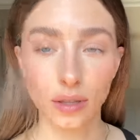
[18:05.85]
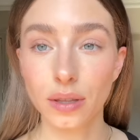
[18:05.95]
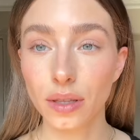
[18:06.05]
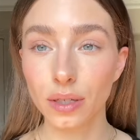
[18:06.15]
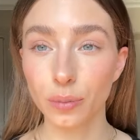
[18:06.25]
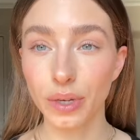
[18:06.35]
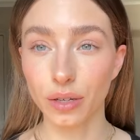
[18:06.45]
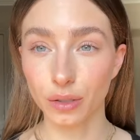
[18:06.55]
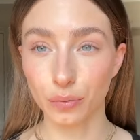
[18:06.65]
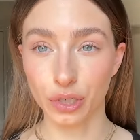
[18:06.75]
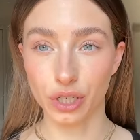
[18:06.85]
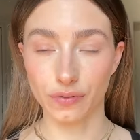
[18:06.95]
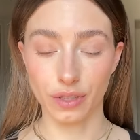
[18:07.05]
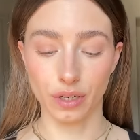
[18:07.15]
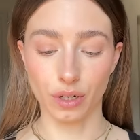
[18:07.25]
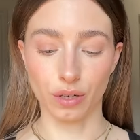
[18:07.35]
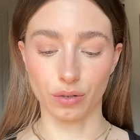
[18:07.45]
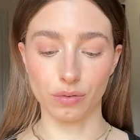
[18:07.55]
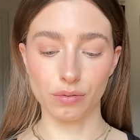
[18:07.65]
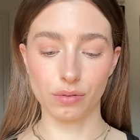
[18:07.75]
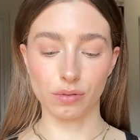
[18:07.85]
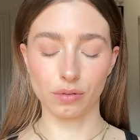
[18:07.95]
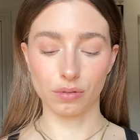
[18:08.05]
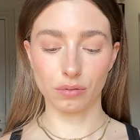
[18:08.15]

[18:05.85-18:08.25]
Little bit on the bridge of the nose.